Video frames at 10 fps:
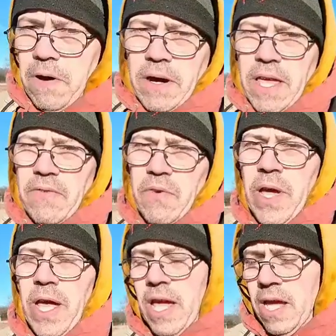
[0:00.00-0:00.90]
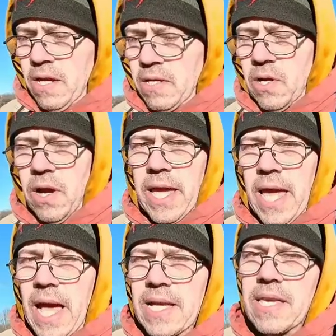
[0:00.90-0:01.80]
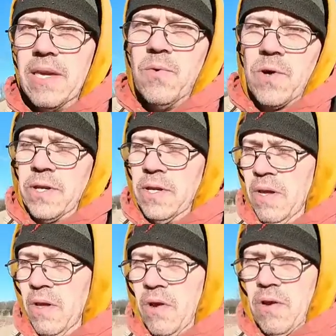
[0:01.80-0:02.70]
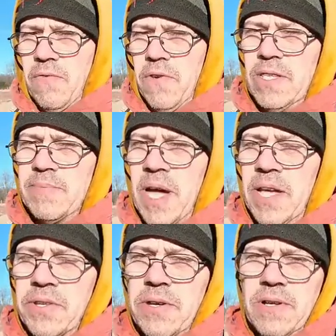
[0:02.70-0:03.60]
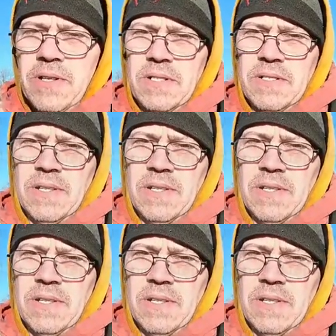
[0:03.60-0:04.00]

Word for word: for our giveaway, Todd Kasky won our freeze miser.